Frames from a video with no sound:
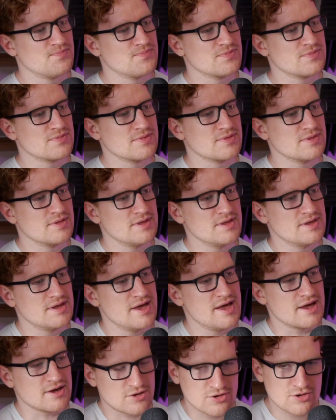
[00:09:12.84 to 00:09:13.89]
Yeah.
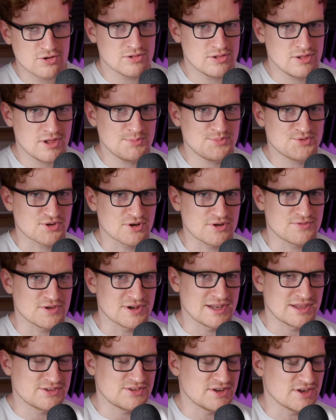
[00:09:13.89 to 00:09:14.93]
Yeah. Google lobster if you're
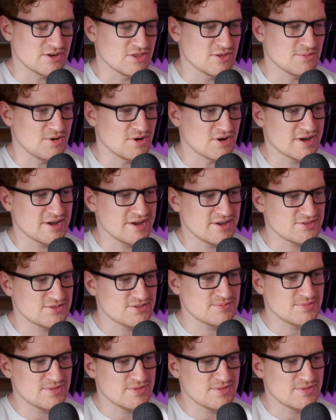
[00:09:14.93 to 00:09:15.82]
listening on the podcast.